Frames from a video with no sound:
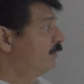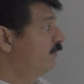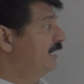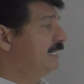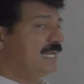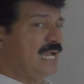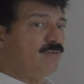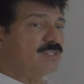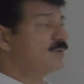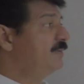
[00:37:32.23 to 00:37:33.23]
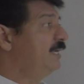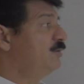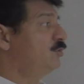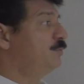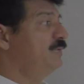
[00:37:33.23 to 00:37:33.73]
When it travels from A
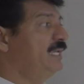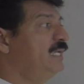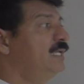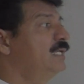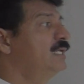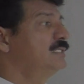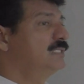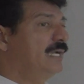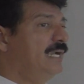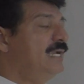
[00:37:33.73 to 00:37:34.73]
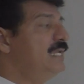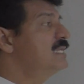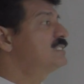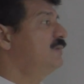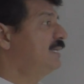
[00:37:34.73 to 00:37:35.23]
to B, the
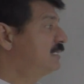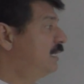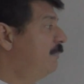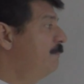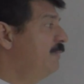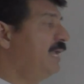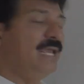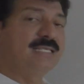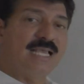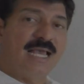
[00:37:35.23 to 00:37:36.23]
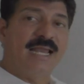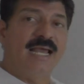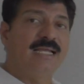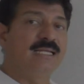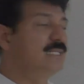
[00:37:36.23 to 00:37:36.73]
radius vector makes an
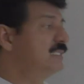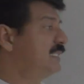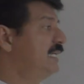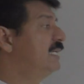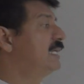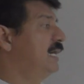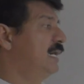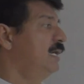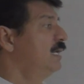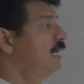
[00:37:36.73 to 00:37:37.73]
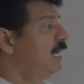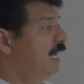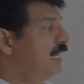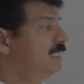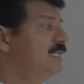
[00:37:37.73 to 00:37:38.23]
angle theta
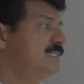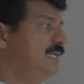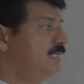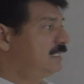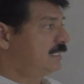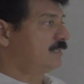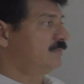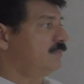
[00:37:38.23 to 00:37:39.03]
at the center.